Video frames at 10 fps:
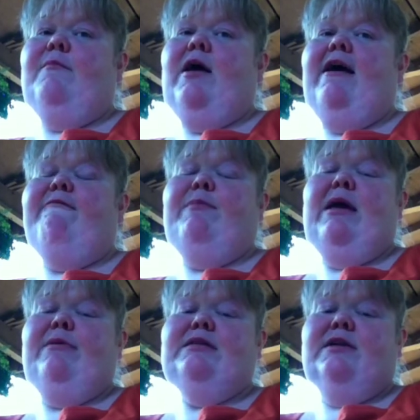have
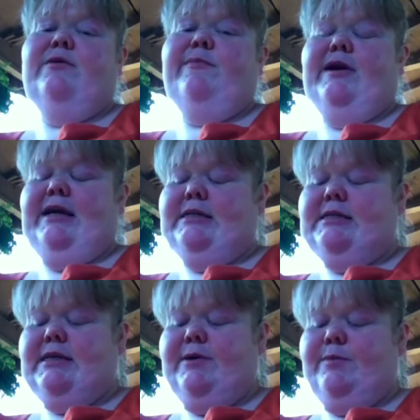babies on the brain,
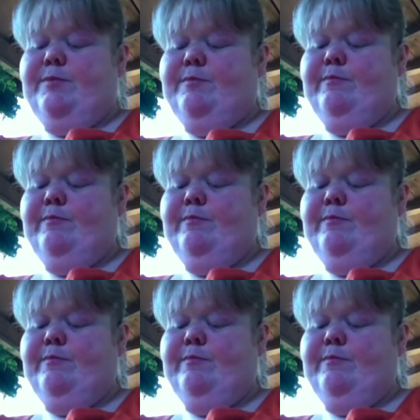so